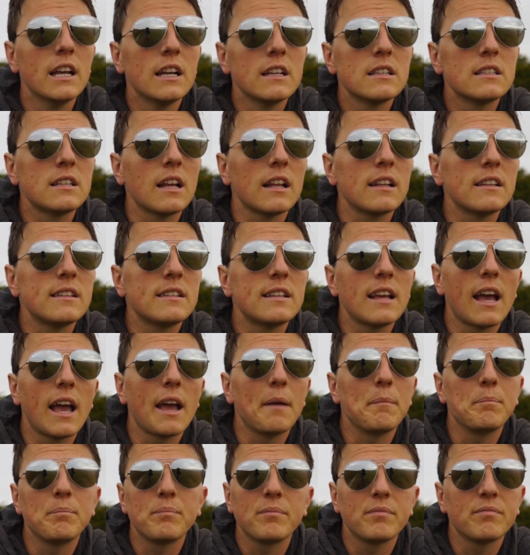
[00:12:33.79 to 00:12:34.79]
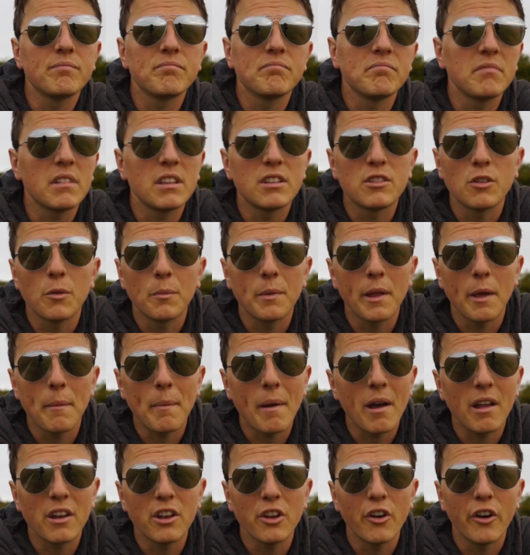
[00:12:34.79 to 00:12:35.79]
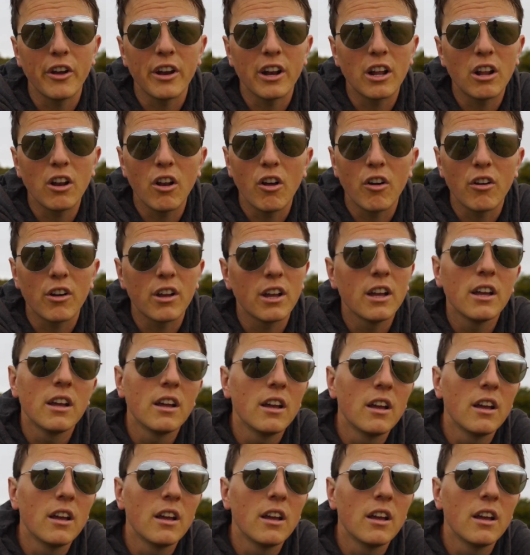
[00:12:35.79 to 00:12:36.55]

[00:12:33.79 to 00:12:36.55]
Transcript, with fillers: Sunset is normally about nine o'clock.